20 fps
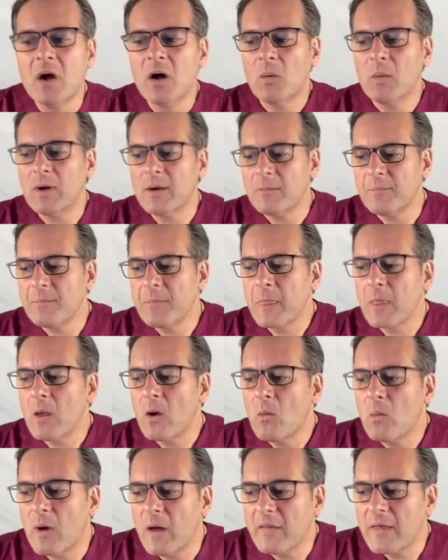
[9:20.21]
Well,
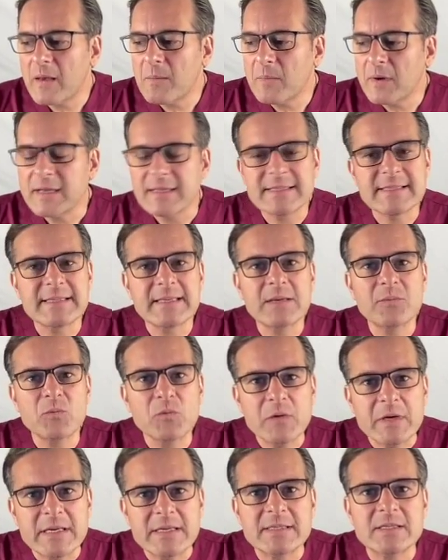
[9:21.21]
while that might seem
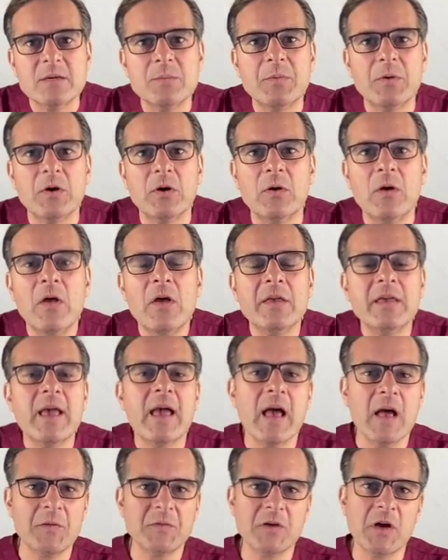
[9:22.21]
reasonable, you
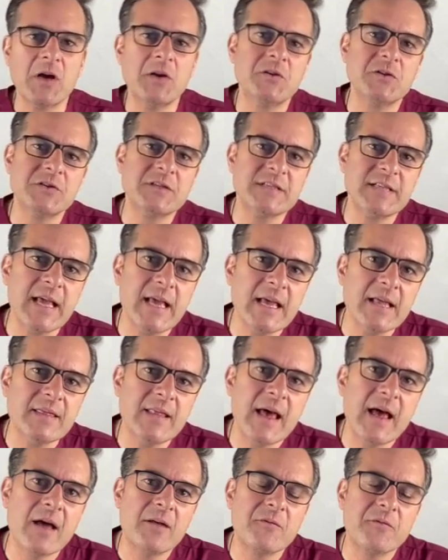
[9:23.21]
have to understand
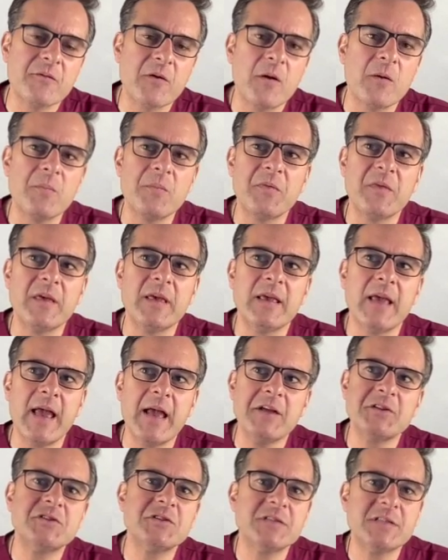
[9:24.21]
that from the
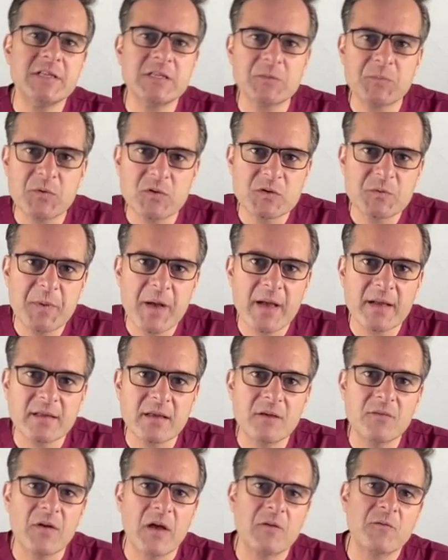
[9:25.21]
agency's
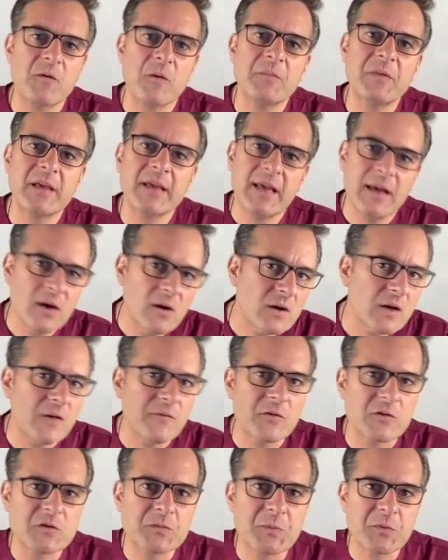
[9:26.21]
perspective and from the
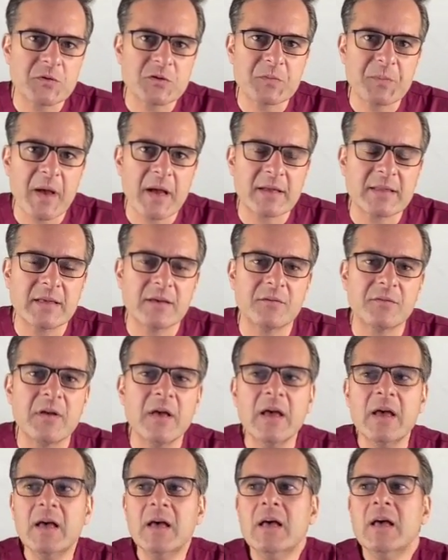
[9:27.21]
caregiver's perspective,
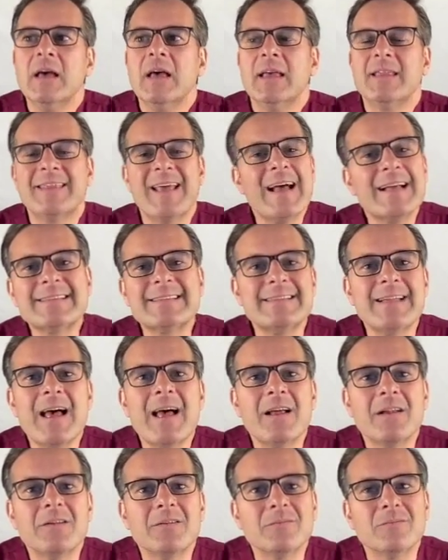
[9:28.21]
that's
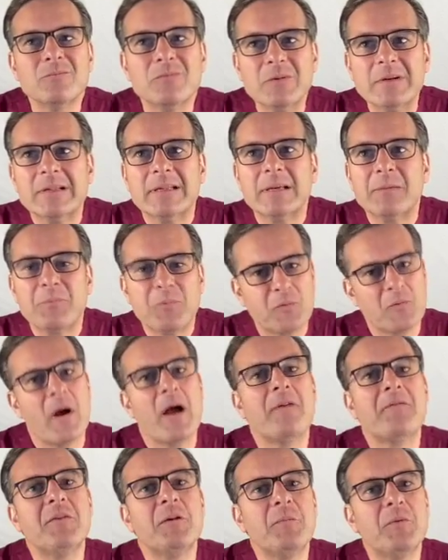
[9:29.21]
not really
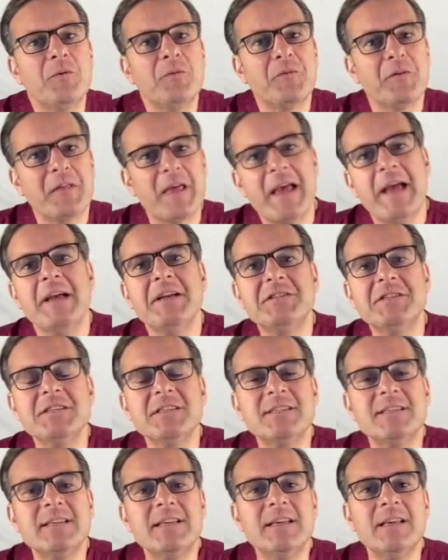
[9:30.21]
profitable for the
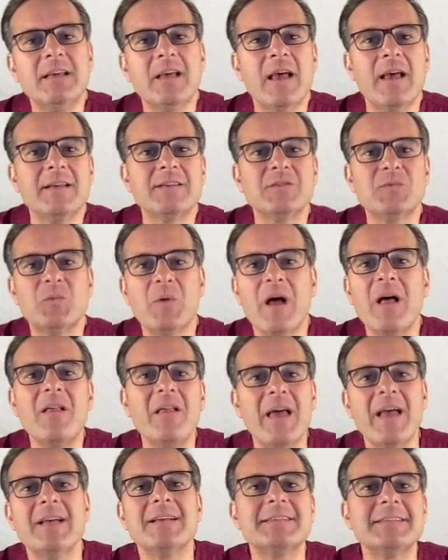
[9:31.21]
agency as
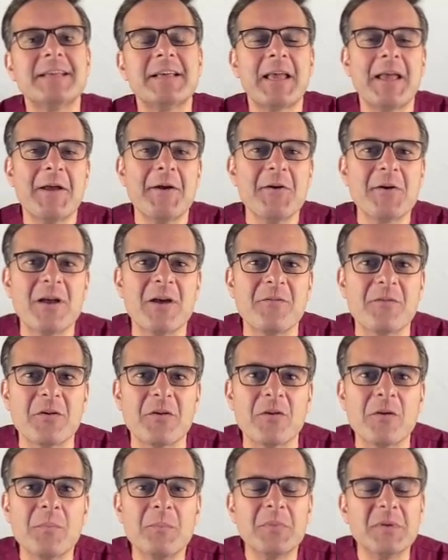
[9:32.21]
well as the
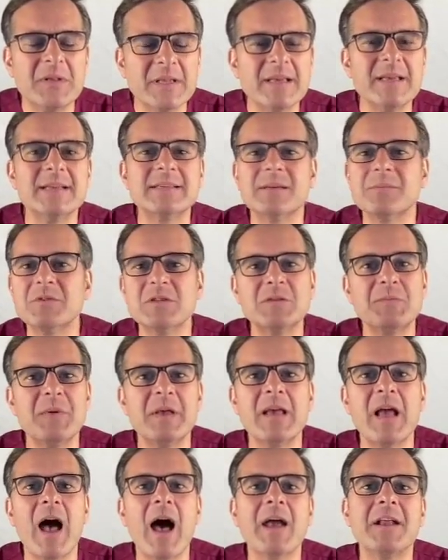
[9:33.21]
caregiver. Please, I'm just
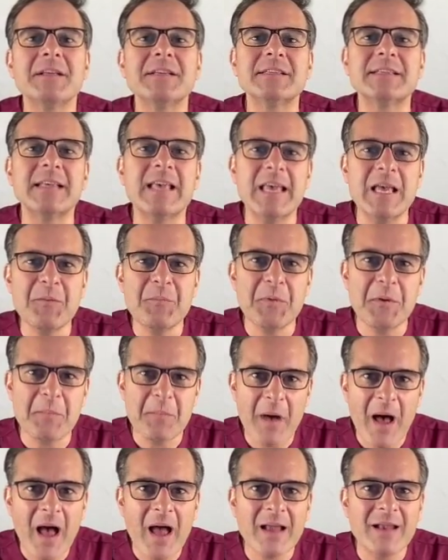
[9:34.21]
being honest. Keep in
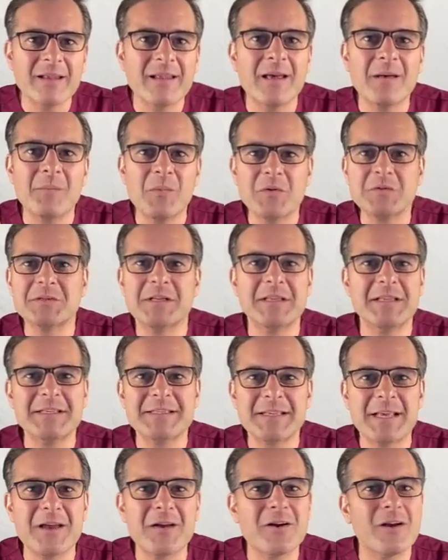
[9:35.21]
mind that most of
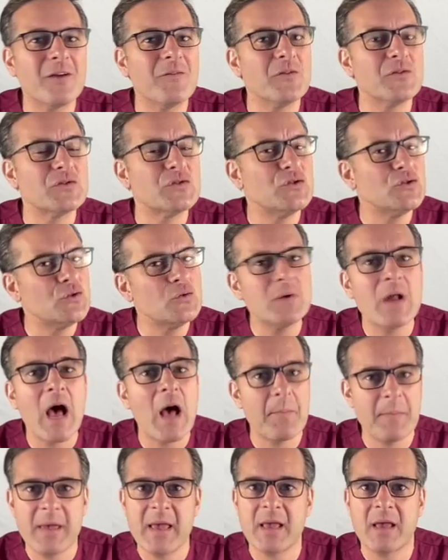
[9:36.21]
these caregivers do
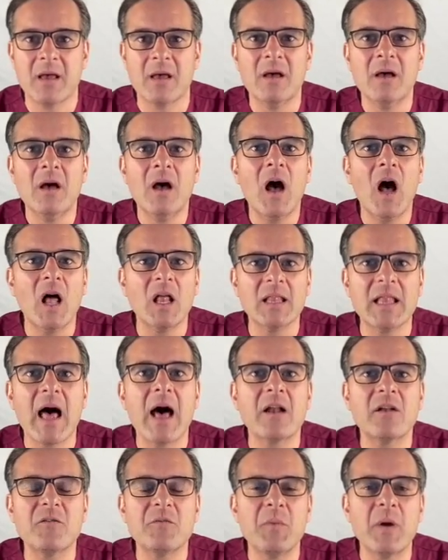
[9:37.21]
not make a
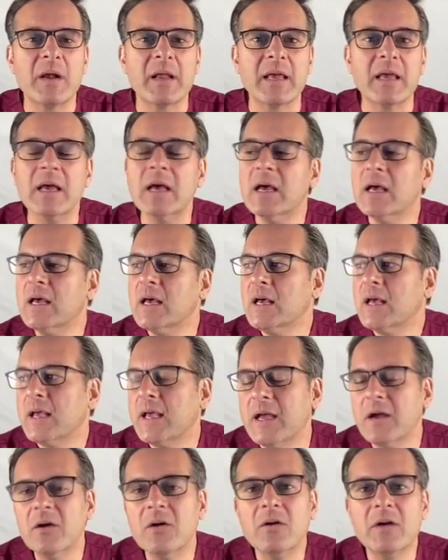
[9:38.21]
lot of money.
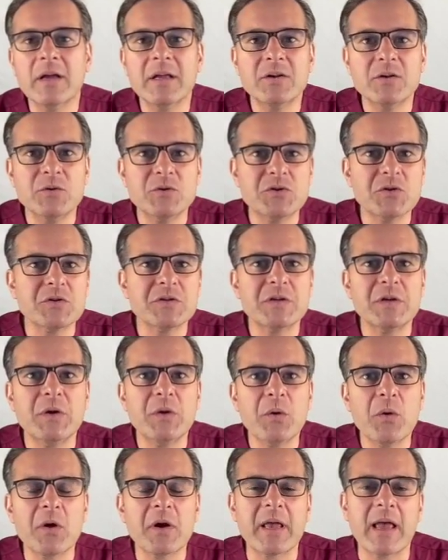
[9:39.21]
Here in New Jersey, New
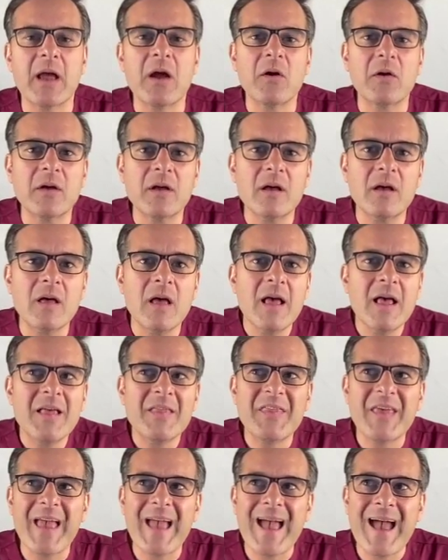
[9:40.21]
York area,
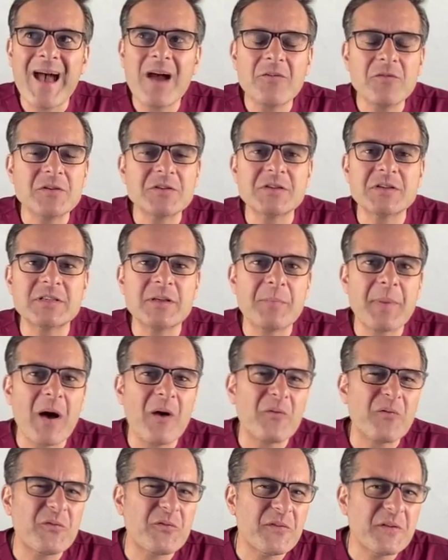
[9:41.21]
the average is
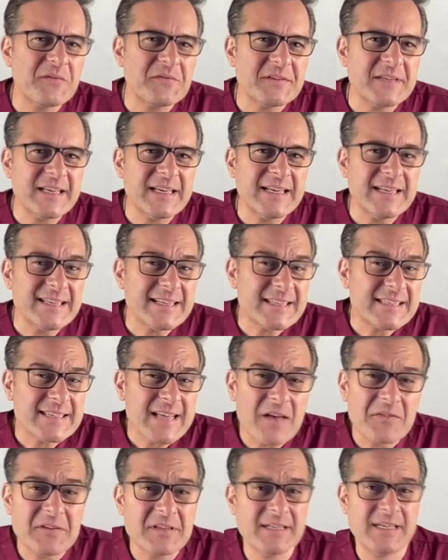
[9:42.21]
about $15 to
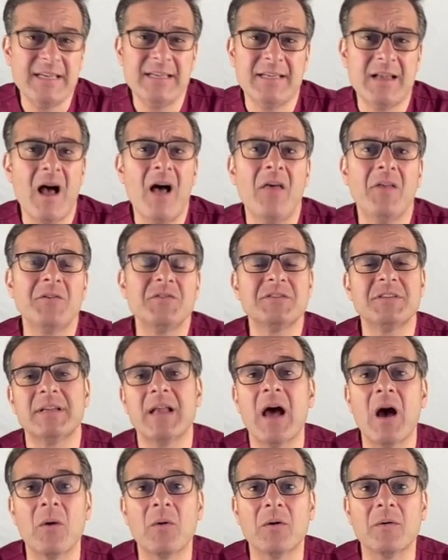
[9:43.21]
$17 an
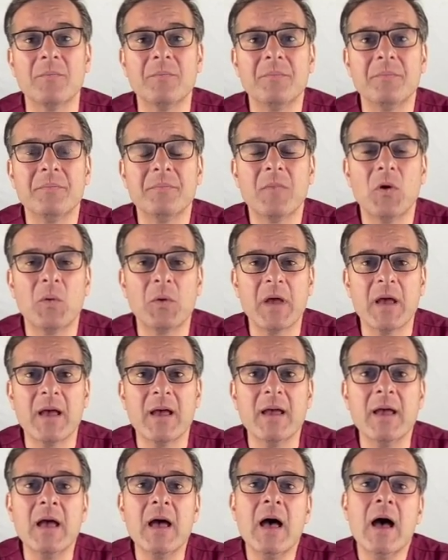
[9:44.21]
hour,
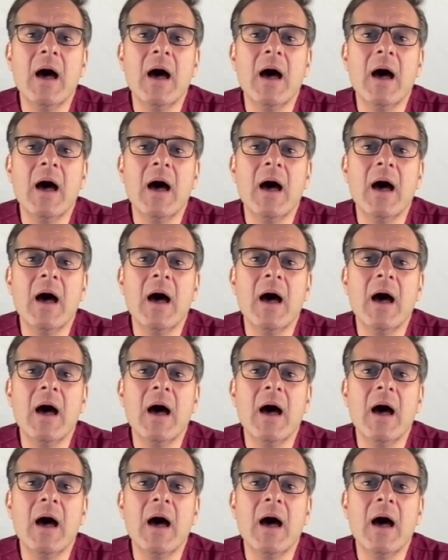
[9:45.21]
okay?